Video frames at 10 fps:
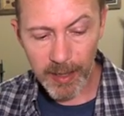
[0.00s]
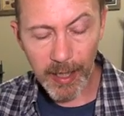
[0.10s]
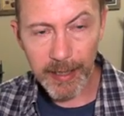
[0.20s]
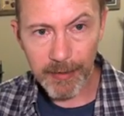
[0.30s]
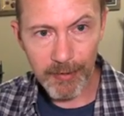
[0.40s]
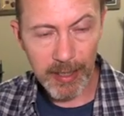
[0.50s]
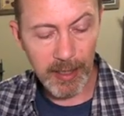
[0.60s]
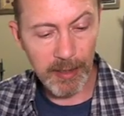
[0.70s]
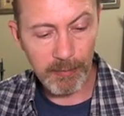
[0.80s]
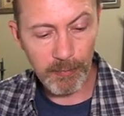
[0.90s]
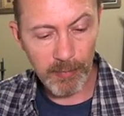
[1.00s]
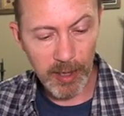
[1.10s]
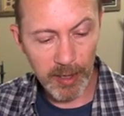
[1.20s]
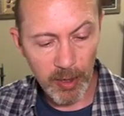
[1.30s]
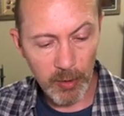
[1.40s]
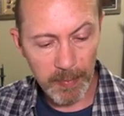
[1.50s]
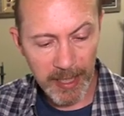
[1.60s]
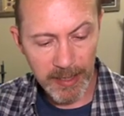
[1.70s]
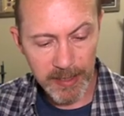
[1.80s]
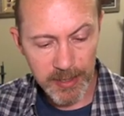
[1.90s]
give it a coat of
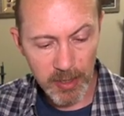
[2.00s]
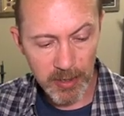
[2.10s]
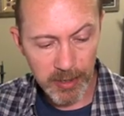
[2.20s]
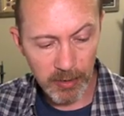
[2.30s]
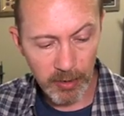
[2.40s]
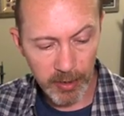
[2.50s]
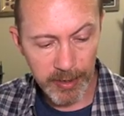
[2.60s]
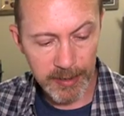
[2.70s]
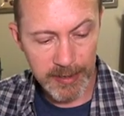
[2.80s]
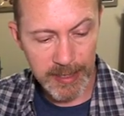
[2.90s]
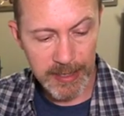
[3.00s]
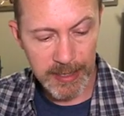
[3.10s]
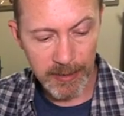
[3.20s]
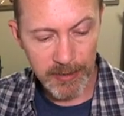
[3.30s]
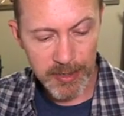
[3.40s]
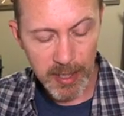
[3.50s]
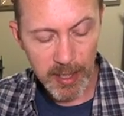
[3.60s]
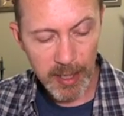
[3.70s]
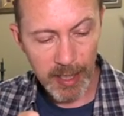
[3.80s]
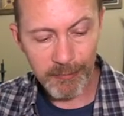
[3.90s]
paint and start to look at the details.
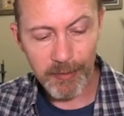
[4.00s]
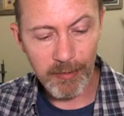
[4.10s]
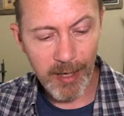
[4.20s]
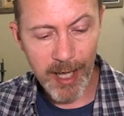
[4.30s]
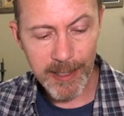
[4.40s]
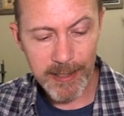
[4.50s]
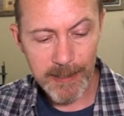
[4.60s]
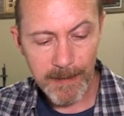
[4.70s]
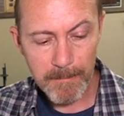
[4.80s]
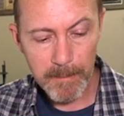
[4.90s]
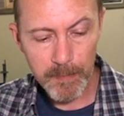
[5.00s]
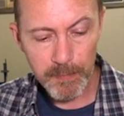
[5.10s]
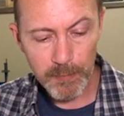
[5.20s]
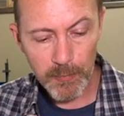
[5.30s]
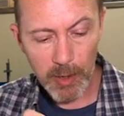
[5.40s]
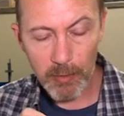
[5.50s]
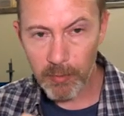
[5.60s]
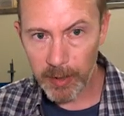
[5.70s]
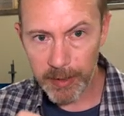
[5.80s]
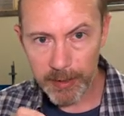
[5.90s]
If you're not
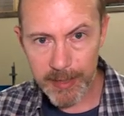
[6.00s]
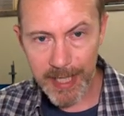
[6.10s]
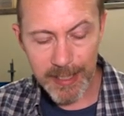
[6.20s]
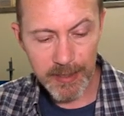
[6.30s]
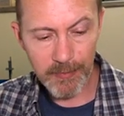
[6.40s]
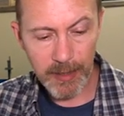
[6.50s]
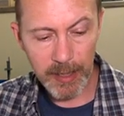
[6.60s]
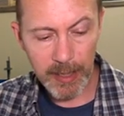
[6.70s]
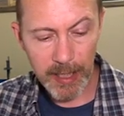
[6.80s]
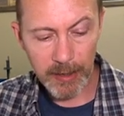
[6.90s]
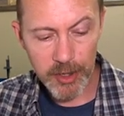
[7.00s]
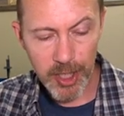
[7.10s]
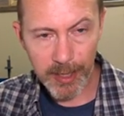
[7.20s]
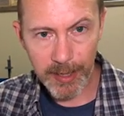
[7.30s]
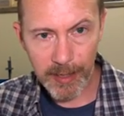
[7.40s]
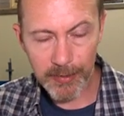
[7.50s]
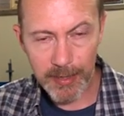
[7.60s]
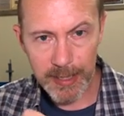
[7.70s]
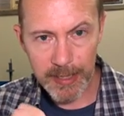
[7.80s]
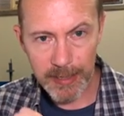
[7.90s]
really test fitting and checking out the
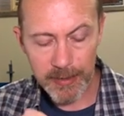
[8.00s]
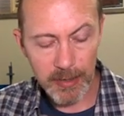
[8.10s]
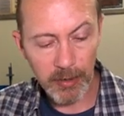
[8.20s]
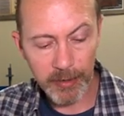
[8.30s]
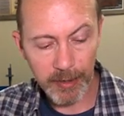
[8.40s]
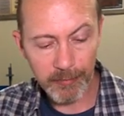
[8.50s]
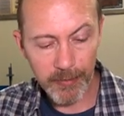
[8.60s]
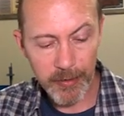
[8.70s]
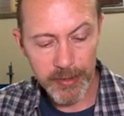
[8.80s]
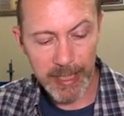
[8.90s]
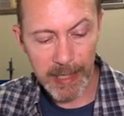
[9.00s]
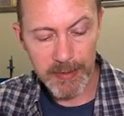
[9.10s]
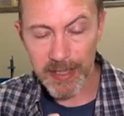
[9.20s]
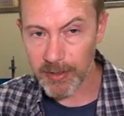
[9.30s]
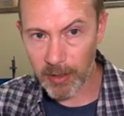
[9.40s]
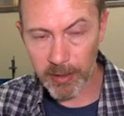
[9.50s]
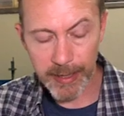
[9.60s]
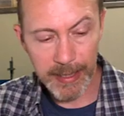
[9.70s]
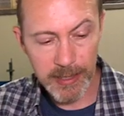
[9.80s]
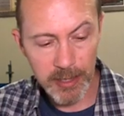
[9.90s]
details and looking for those gaps, it's hard to
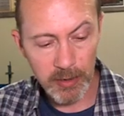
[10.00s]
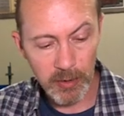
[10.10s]
get to.